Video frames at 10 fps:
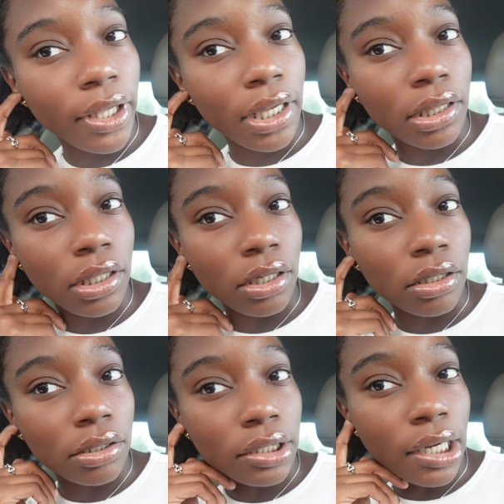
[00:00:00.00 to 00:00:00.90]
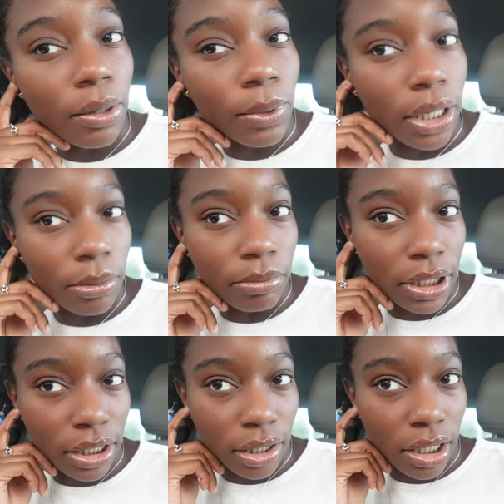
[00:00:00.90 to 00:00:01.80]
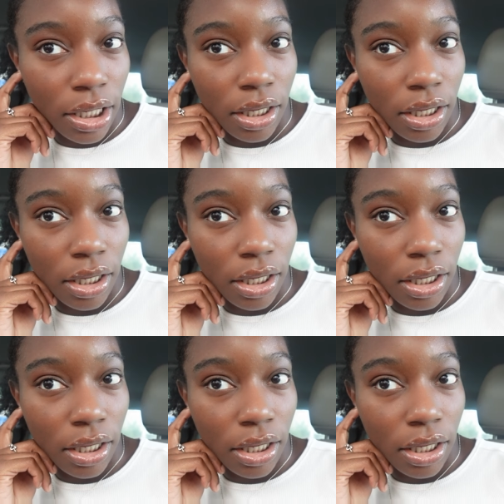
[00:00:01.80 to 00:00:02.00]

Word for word: And then I will come back